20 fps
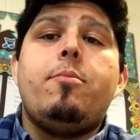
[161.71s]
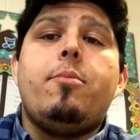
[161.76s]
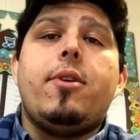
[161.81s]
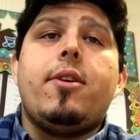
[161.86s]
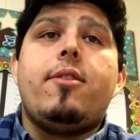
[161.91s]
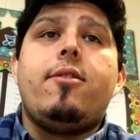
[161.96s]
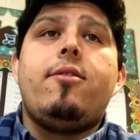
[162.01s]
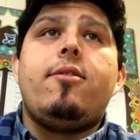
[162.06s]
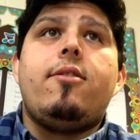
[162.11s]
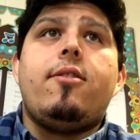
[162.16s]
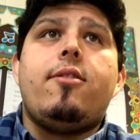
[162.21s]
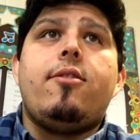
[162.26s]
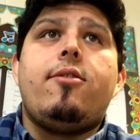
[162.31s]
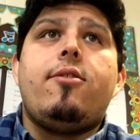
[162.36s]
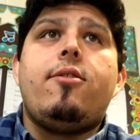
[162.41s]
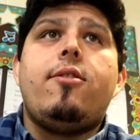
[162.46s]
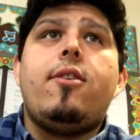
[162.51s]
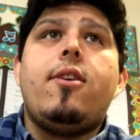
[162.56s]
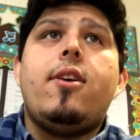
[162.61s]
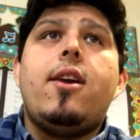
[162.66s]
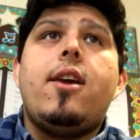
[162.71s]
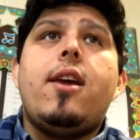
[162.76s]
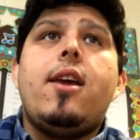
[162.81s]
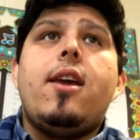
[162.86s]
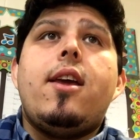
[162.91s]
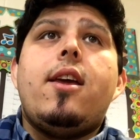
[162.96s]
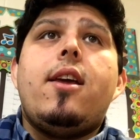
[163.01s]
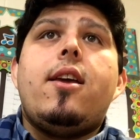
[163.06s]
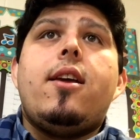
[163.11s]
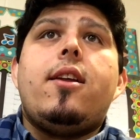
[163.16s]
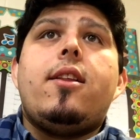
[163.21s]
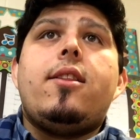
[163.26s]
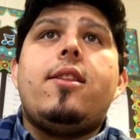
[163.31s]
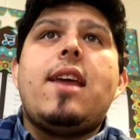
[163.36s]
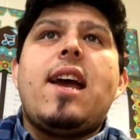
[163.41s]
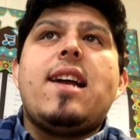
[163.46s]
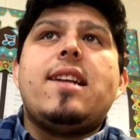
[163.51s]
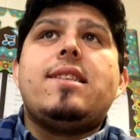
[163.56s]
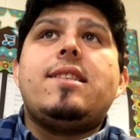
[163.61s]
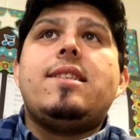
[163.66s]
But since
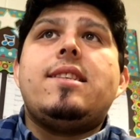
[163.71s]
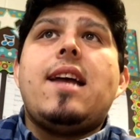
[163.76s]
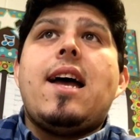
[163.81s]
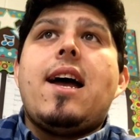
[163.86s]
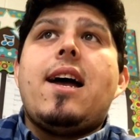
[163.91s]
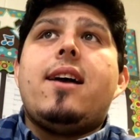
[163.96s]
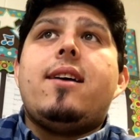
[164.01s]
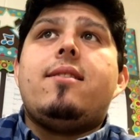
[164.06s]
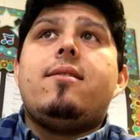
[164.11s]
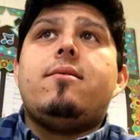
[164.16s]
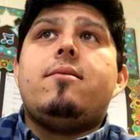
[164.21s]
that's not